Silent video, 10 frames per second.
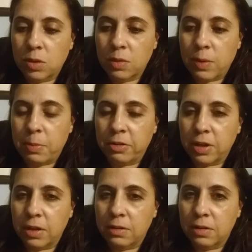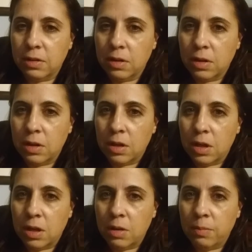really represent
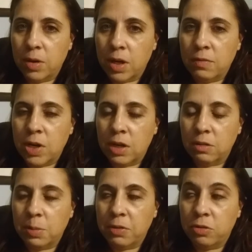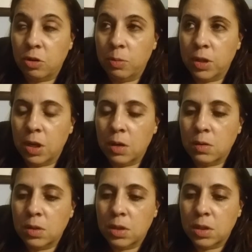kind of an as above, so below
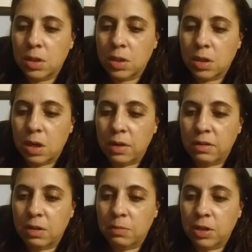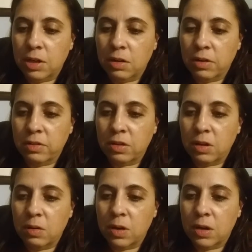concept, and
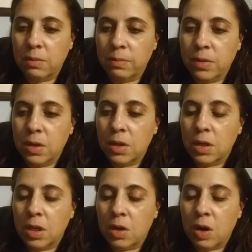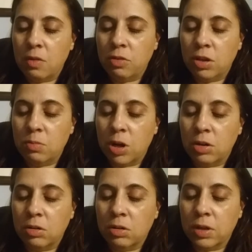also a grounding
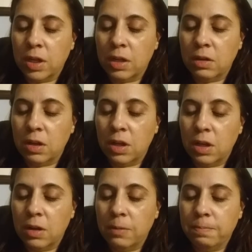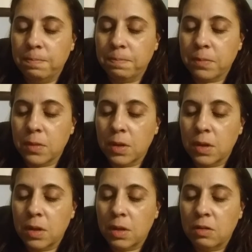model, and
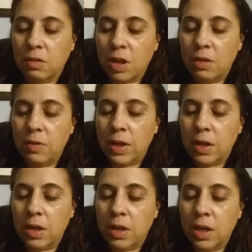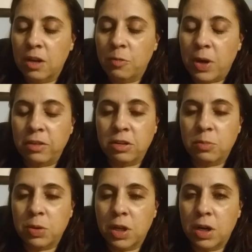it's kind of a negative
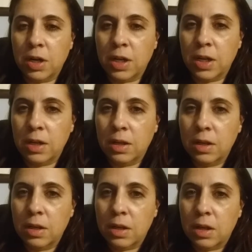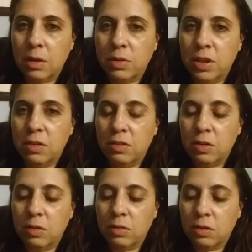positive polarity within the
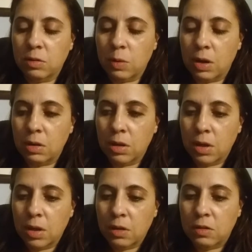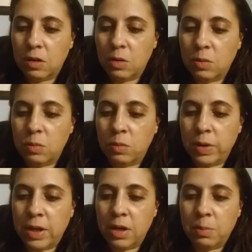stones as well. So what
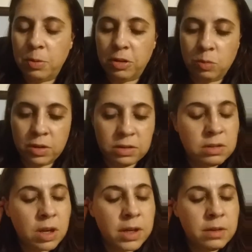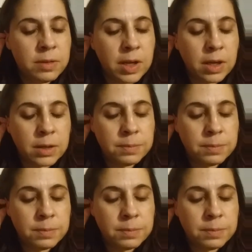we ended up with was kind of a,